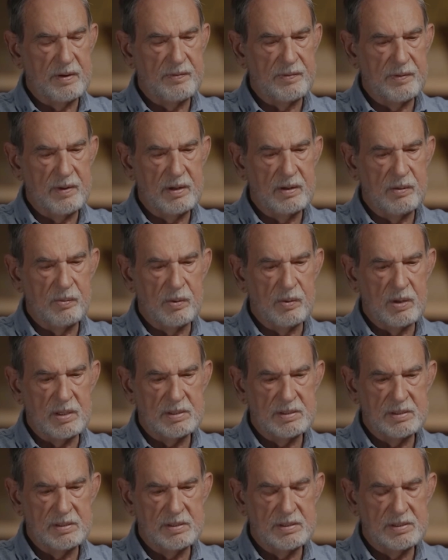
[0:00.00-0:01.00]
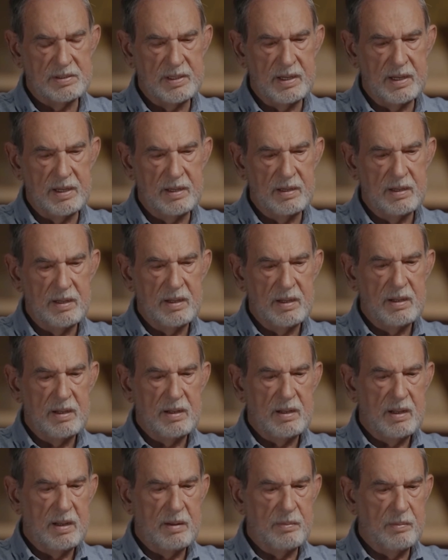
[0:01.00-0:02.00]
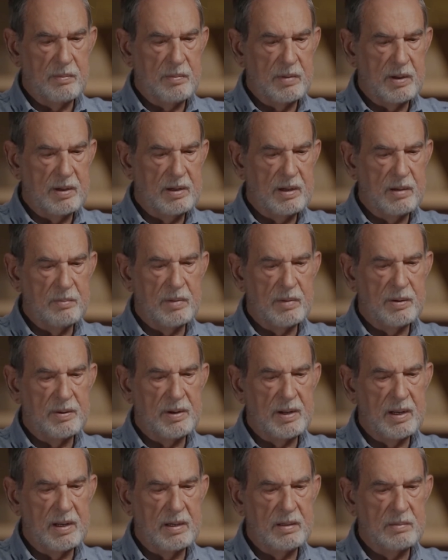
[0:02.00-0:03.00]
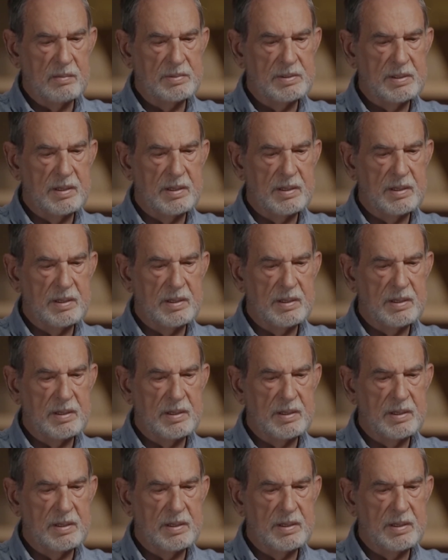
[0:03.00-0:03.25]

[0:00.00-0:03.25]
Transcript: friend in Washington State near Mount Adams,